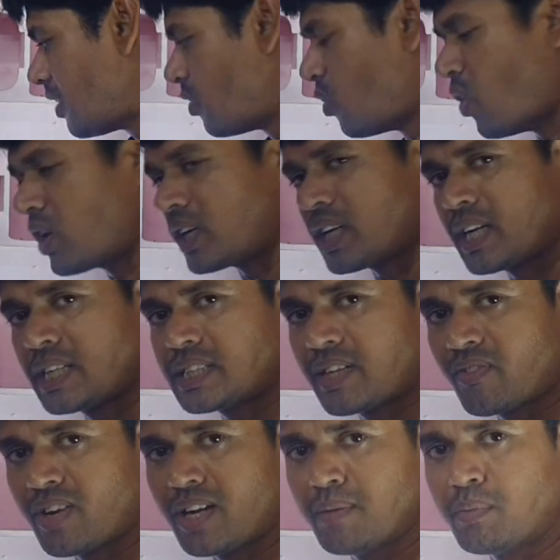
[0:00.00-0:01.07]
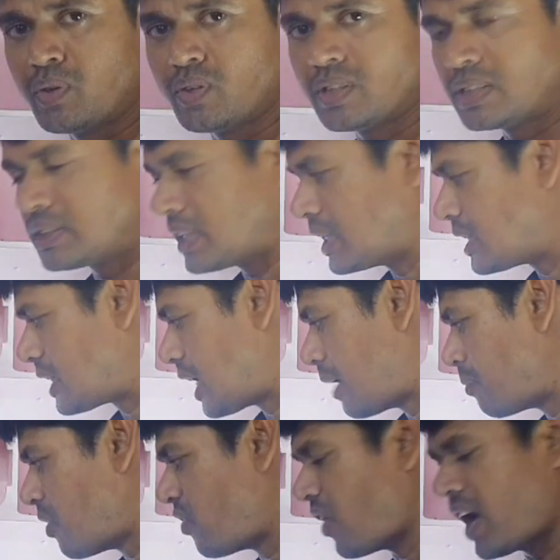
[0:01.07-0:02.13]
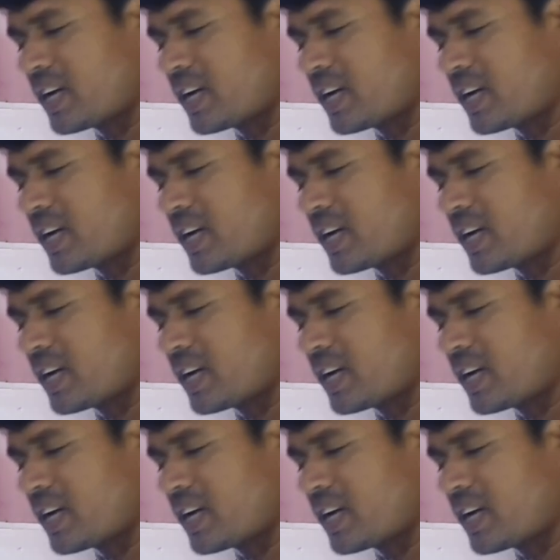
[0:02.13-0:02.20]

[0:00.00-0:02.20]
the water is available. Such type of